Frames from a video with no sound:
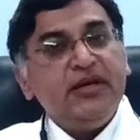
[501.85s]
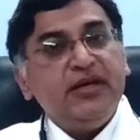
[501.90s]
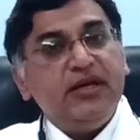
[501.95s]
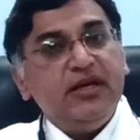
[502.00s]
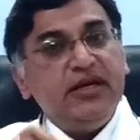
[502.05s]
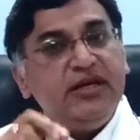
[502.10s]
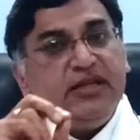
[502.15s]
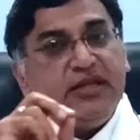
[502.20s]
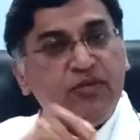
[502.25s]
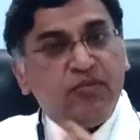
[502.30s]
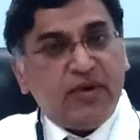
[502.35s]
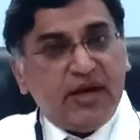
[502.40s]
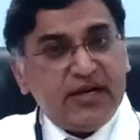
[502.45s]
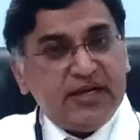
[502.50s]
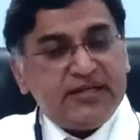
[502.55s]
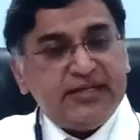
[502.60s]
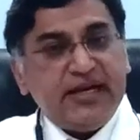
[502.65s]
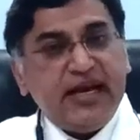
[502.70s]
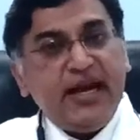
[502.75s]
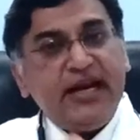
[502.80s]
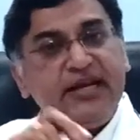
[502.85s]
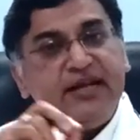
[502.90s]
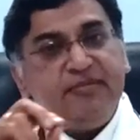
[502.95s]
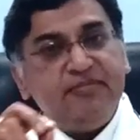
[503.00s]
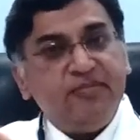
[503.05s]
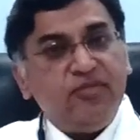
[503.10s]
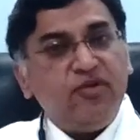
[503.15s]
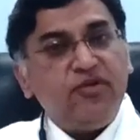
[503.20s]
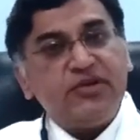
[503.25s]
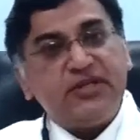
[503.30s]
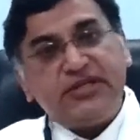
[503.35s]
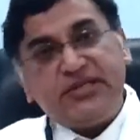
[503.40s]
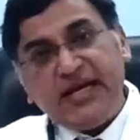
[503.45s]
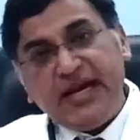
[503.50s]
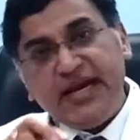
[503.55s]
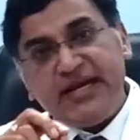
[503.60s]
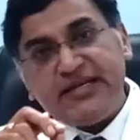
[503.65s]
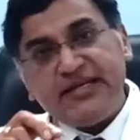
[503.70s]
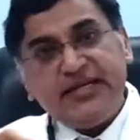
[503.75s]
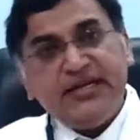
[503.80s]
Either one side, both
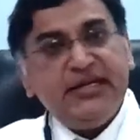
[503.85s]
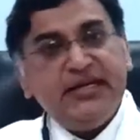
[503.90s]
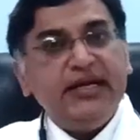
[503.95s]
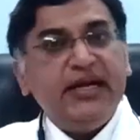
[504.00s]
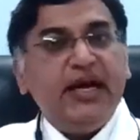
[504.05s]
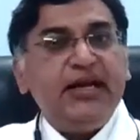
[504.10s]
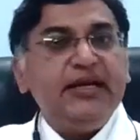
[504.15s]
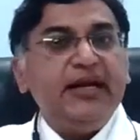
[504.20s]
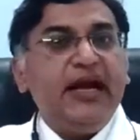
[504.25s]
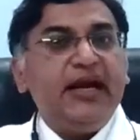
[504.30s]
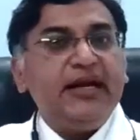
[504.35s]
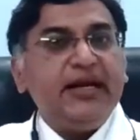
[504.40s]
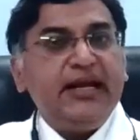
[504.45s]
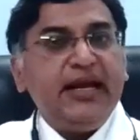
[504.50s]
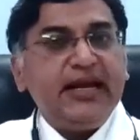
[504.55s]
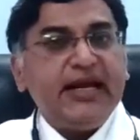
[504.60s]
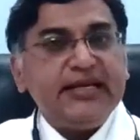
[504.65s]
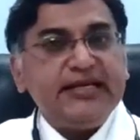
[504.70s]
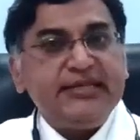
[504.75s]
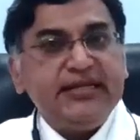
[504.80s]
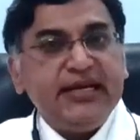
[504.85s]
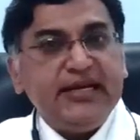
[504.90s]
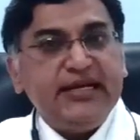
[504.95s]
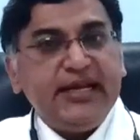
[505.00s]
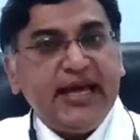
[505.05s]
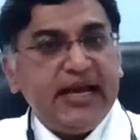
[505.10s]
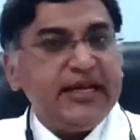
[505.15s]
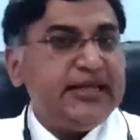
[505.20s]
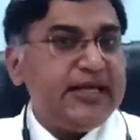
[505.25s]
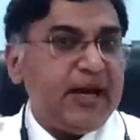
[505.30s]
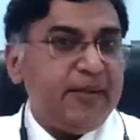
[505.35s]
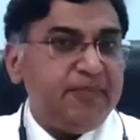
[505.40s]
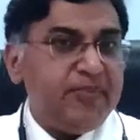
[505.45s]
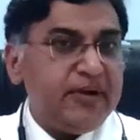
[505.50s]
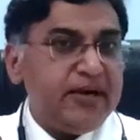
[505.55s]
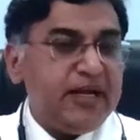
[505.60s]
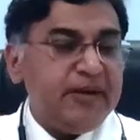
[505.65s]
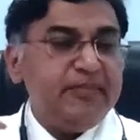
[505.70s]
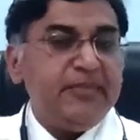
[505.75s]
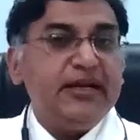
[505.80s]
sides, and like I said, like the upper
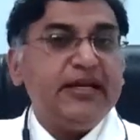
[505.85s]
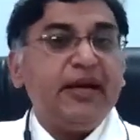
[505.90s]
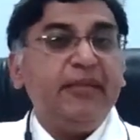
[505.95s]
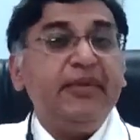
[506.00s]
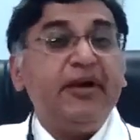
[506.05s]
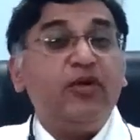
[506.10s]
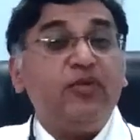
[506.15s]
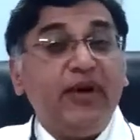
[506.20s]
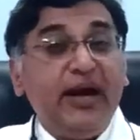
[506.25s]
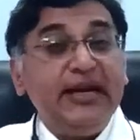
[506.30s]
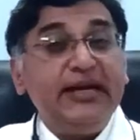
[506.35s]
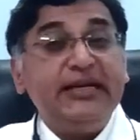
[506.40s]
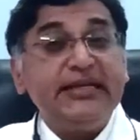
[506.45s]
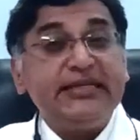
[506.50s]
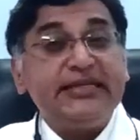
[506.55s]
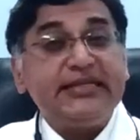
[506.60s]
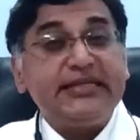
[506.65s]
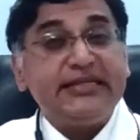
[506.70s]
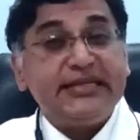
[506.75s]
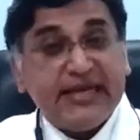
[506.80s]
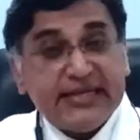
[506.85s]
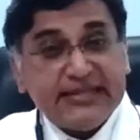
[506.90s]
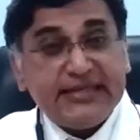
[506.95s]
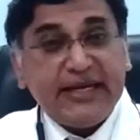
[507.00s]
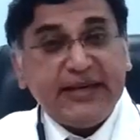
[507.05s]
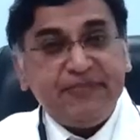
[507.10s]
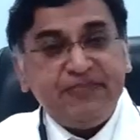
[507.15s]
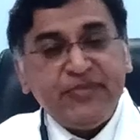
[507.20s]
limb, it can be quite distressing.